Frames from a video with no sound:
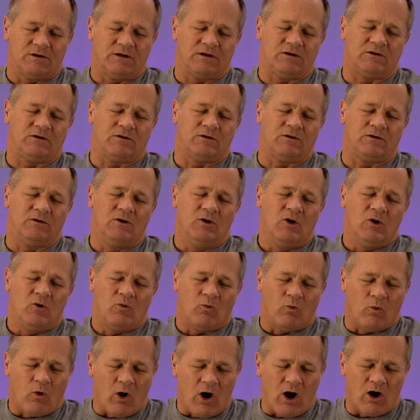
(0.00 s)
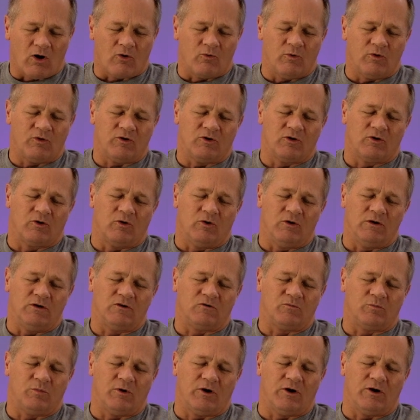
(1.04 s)
and to walk with your Holy
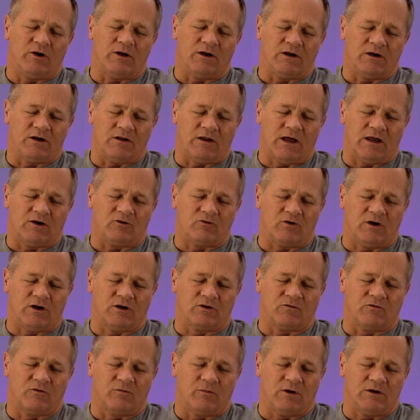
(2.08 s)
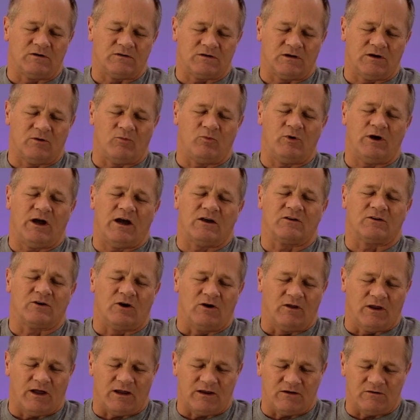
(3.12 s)
Spirit into that transformation. And we ask
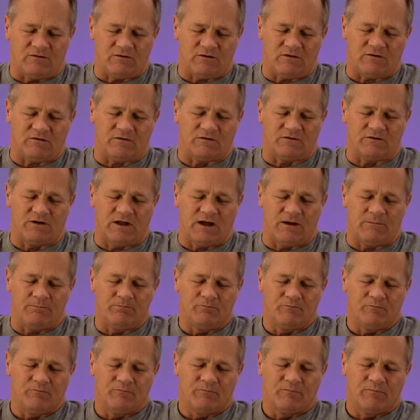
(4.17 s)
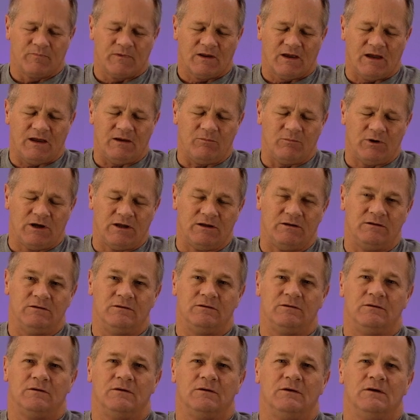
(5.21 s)
all that in Jesus' name. Amen.
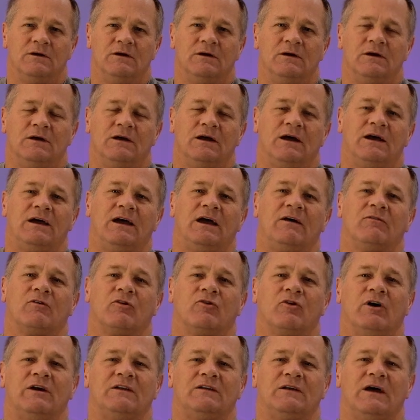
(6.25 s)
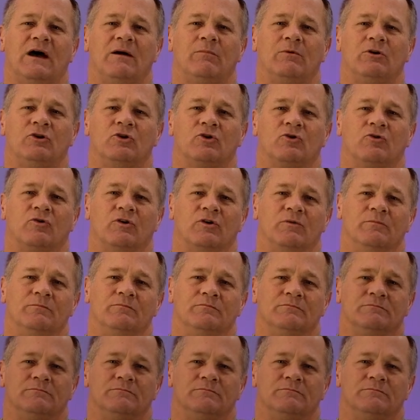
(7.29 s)
Hey, have a great time in your group.